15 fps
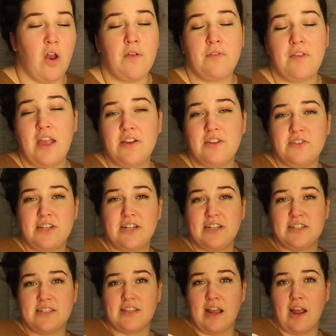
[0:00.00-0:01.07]
Honestly, I just need
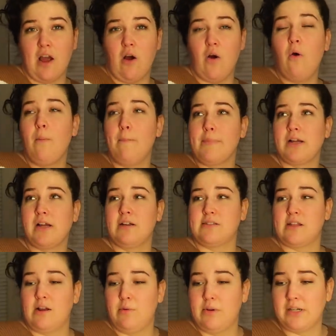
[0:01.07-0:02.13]
to stay home because
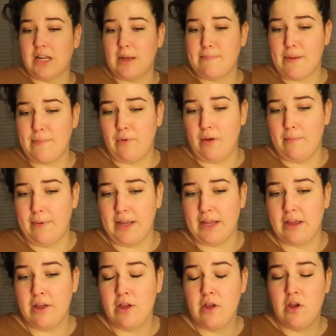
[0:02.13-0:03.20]
I don't want to get people at
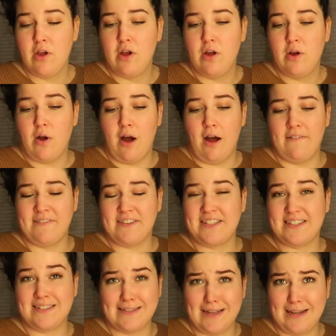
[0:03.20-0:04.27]
my office
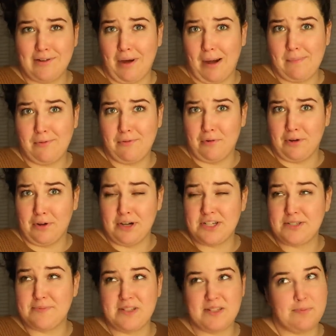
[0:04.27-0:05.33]
sick right before
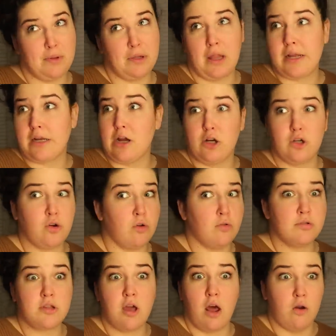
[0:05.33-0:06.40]
Christmas, but like a
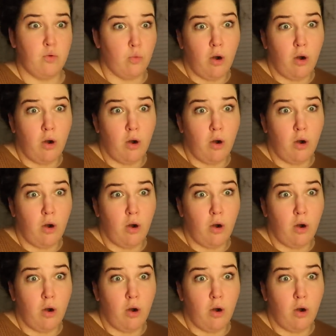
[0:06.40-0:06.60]
girl's gotta